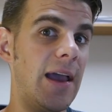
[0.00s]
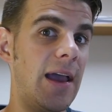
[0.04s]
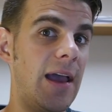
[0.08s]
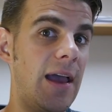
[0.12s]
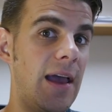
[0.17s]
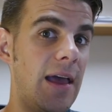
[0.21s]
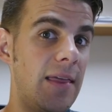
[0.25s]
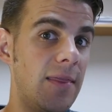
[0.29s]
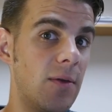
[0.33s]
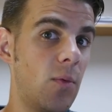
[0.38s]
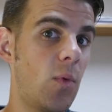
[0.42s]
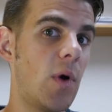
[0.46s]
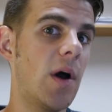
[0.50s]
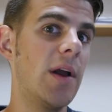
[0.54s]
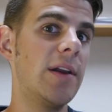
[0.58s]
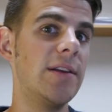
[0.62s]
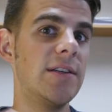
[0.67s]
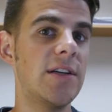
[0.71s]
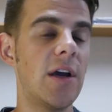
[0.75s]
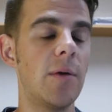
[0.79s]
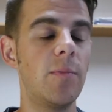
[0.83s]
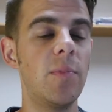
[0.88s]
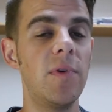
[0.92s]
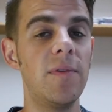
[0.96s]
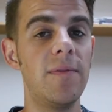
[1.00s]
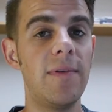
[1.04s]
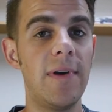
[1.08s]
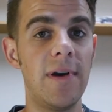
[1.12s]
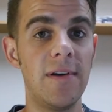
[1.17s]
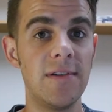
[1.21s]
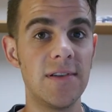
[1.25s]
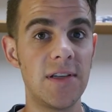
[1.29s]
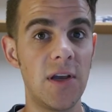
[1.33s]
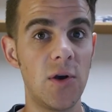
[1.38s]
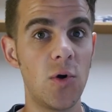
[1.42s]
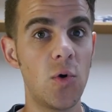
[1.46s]
and the wattage output
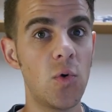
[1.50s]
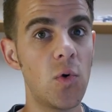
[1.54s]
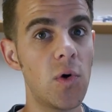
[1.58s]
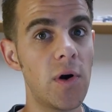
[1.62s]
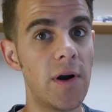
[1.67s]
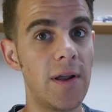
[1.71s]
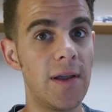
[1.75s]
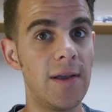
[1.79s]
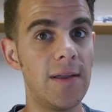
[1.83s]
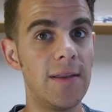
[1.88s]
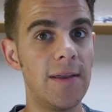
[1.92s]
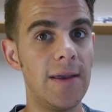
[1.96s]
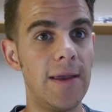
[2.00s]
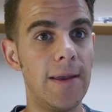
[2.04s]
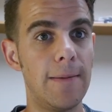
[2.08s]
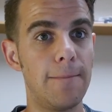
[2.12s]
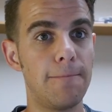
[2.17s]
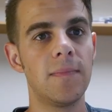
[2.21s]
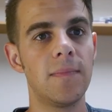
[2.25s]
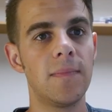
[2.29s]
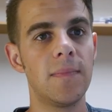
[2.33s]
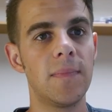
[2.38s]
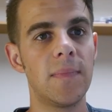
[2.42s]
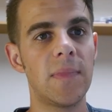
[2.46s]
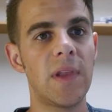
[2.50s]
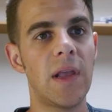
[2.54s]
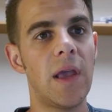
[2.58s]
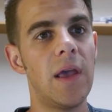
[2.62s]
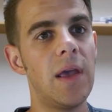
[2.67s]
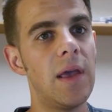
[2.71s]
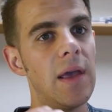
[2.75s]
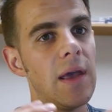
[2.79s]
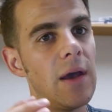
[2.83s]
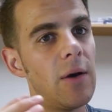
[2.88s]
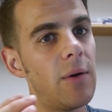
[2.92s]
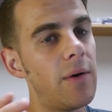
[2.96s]
varies accordingly.
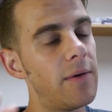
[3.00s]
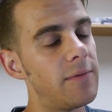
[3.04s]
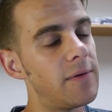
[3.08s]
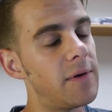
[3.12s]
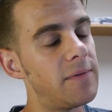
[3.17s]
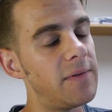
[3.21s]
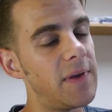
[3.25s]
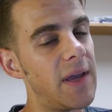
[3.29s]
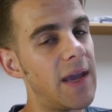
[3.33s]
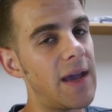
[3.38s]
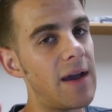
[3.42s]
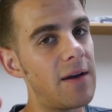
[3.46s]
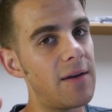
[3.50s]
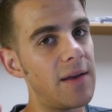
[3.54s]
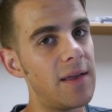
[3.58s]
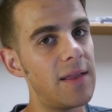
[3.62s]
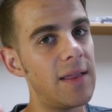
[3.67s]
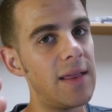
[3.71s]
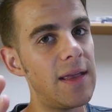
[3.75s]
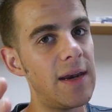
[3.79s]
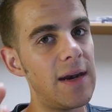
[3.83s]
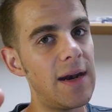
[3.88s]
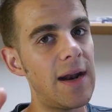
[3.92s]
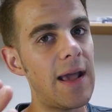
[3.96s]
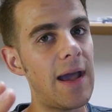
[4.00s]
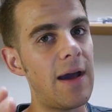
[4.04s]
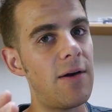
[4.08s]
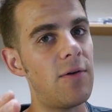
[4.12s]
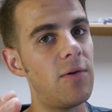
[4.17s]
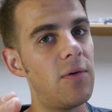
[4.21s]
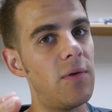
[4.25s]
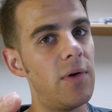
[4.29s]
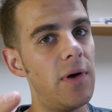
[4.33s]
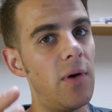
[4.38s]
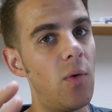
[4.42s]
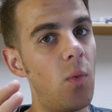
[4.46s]
However, if you calculate it
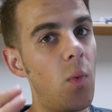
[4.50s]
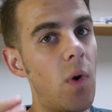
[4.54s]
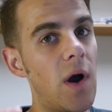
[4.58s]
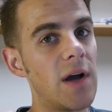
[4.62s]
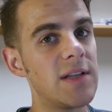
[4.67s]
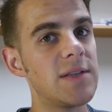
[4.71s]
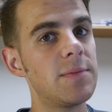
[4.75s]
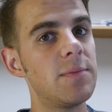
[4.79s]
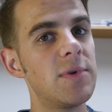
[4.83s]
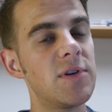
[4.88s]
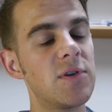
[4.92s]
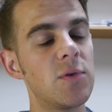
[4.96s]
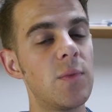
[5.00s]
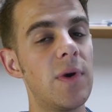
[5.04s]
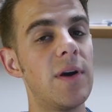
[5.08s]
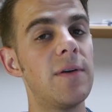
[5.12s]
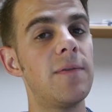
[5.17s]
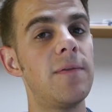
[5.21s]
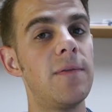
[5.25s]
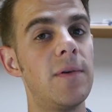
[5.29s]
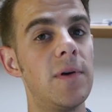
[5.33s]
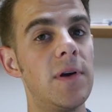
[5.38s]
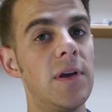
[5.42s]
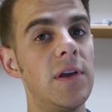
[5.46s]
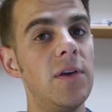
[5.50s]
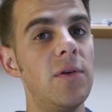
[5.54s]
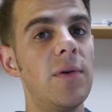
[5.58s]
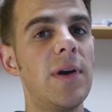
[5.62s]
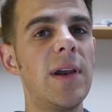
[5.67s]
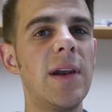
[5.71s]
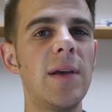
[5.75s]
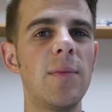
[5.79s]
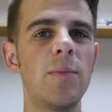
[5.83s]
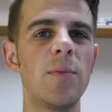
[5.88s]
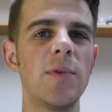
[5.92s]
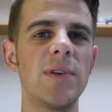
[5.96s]
out on a watts per square foot, you
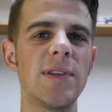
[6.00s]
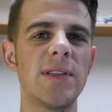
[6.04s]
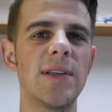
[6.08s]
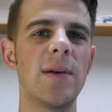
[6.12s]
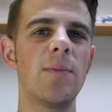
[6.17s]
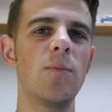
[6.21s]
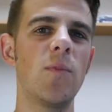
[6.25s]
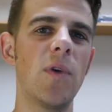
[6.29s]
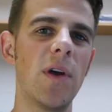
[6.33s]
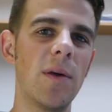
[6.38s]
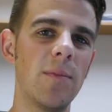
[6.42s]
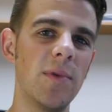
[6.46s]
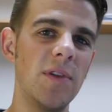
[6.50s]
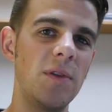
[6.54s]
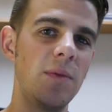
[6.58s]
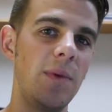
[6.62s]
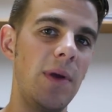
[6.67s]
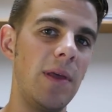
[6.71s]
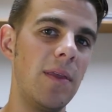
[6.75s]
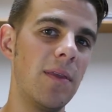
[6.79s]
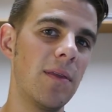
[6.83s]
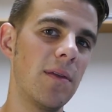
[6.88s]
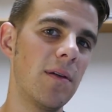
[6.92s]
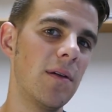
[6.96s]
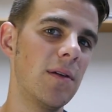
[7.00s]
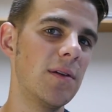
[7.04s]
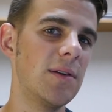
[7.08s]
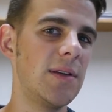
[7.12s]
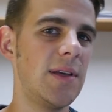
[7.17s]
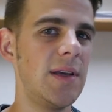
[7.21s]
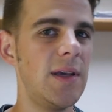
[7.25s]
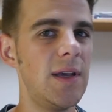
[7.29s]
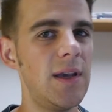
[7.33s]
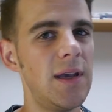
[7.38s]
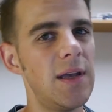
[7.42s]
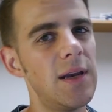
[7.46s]
end up with somewhere between
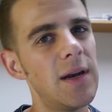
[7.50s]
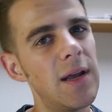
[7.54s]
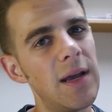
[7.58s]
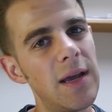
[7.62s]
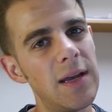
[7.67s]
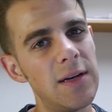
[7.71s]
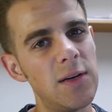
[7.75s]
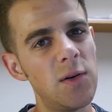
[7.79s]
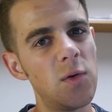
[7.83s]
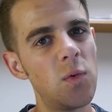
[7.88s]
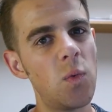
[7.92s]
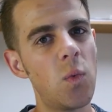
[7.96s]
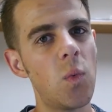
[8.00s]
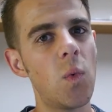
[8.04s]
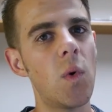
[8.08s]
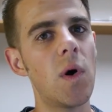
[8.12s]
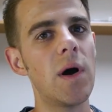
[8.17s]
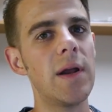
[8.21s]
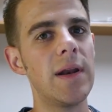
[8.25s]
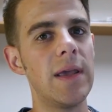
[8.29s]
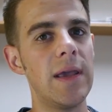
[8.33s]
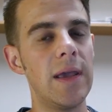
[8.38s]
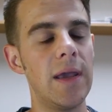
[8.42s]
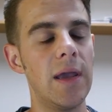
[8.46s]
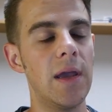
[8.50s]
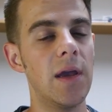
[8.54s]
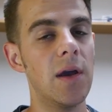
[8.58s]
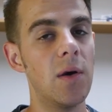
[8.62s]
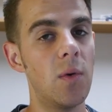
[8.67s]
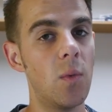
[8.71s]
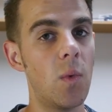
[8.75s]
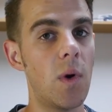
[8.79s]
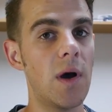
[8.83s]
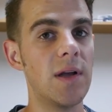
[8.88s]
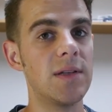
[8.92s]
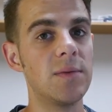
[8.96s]
13 and 20
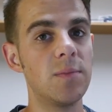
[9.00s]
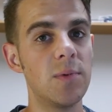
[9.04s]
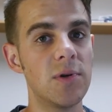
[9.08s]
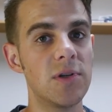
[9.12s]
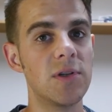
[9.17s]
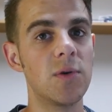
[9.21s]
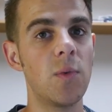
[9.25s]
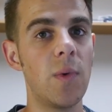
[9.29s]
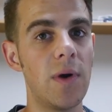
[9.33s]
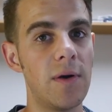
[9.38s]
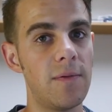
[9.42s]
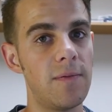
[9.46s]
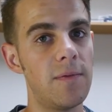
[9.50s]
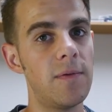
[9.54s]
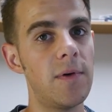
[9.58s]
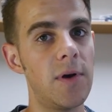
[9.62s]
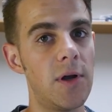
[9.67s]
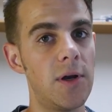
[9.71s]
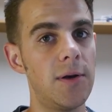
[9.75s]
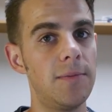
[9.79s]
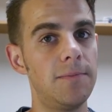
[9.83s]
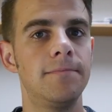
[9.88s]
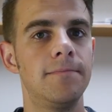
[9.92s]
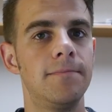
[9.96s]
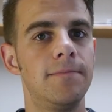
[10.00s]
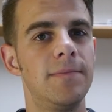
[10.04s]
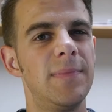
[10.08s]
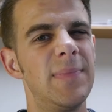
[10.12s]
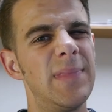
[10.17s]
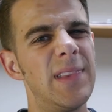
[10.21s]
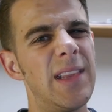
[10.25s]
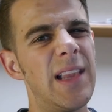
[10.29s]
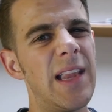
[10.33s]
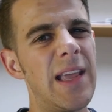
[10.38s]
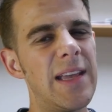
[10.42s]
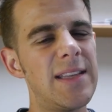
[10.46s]
watts per square foot.
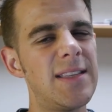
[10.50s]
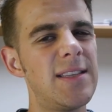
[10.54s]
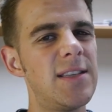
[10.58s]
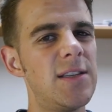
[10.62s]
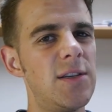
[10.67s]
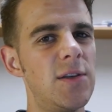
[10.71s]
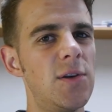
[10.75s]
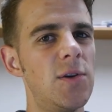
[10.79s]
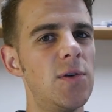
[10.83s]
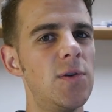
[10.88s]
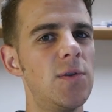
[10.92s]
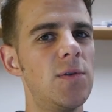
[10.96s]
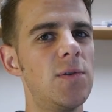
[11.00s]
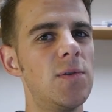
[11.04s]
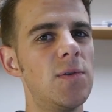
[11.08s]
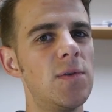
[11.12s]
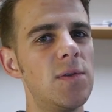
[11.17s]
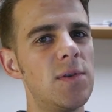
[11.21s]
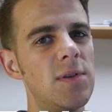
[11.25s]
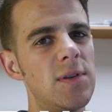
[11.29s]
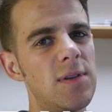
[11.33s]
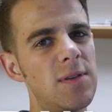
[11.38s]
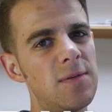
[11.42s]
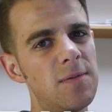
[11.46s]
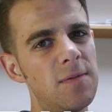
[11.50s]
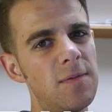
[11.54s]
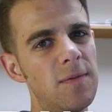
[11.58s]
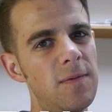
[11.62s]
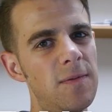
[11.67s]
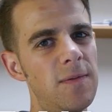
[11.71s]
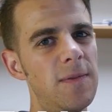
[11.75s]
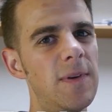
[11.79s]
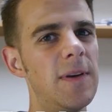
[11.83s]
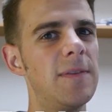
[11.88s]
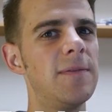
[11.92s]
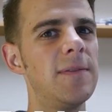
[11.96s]
Let's use
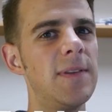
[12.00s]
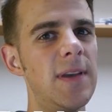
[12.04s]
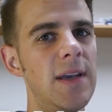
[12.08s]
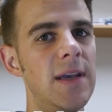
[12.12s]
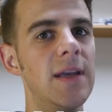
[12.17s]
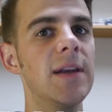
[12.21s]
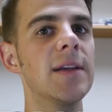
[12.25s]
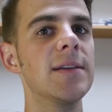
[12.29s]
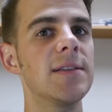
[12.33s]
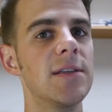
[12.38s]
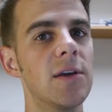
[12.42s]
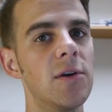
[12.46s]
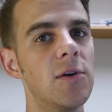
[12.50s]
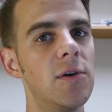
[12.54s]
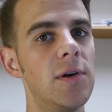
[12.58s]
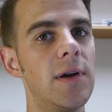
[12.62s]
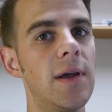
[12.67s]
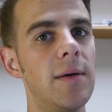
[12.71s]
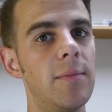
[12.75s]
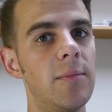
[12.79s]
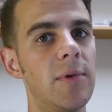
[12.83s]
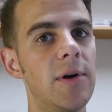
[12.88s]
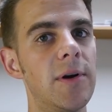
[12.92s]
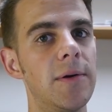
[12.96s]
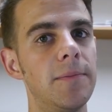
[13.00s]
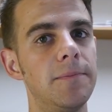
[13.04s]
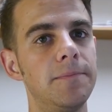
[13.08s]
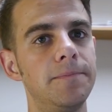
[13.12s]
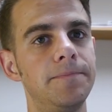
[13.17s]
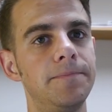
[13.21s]
15 as a good number